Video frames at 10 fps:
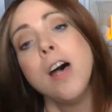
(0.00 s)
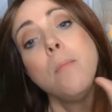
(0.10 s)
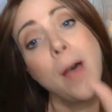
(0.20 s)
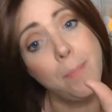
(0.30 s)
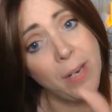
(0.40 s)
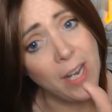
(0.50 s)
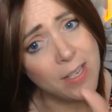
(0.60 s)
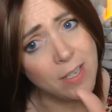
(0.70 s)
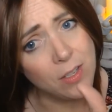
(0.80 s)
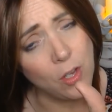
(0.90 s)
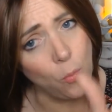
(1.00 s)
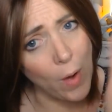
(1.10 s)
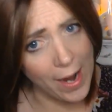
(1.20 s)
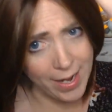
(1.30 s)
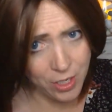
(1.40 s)
But because it's so
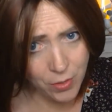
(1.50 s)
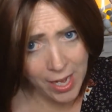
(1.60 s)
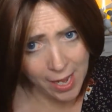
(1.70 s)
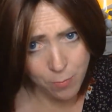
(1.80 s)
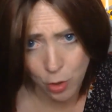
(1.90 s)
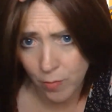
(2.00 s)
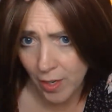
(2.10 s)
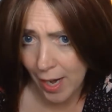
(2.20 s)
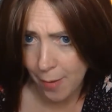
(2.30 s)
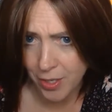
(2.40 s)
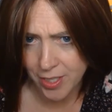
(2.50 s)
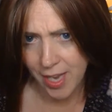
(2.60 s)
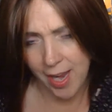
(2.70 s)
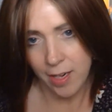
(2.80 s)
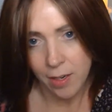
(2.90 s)
wide, you can move it, I would
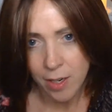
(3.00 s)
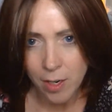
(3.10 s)
say,